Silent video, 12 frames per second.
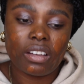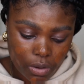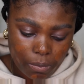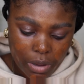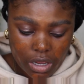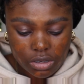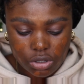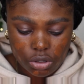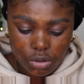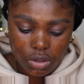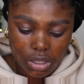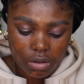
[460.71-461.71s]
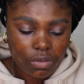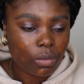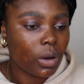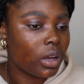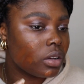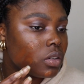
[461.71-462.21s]
compared to the other
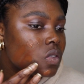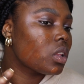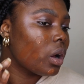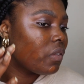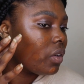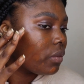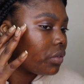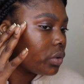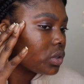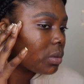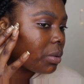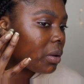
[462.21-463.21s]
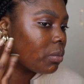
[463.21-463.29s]
one. The other one feels a bit